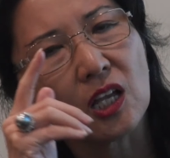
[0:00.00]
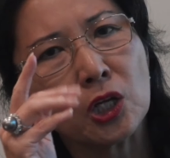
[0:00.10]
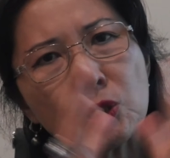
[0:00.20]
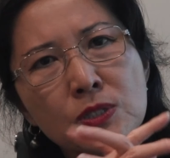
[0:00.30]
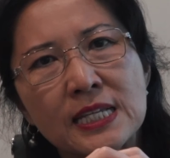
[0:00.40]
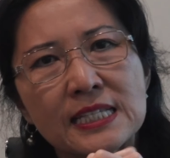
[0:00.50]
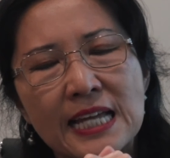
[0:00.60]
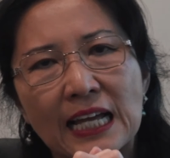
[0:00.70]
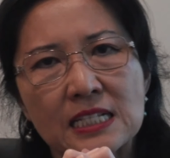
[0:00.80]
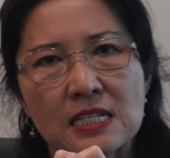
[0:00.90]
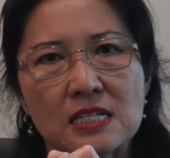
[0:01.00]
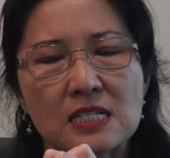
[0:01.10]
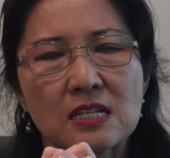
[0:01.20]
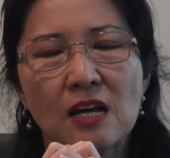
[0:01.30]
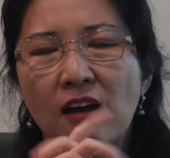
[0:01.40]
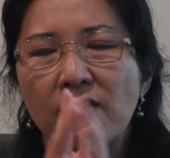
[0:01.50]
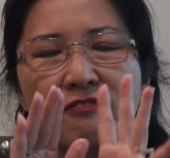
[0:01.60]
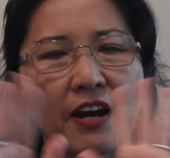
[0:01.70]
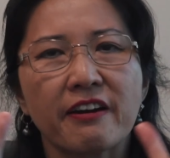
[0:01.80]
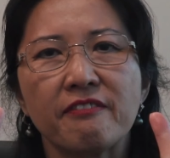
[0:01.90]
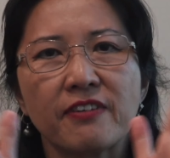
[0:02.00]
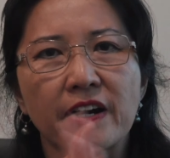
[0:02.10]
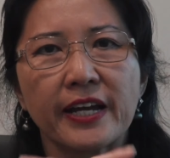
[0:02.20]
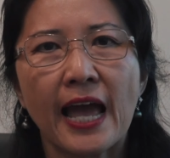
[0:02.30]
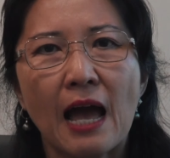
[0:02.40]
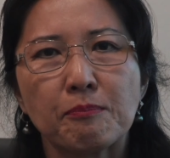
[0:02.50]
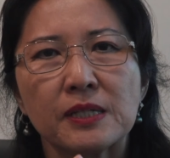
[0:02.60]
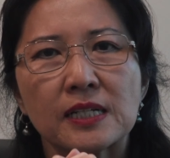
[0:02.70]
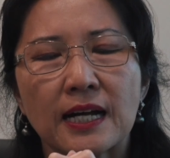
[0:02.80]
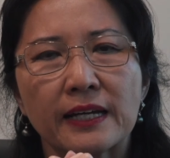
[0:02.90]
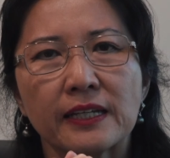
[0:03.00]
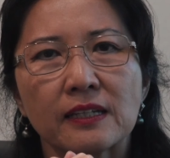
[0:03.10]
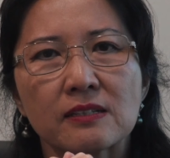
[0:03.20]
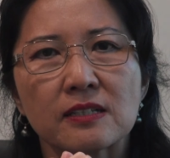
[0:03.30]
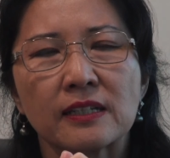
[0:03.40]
Houston, Texas. Very, very happy clients,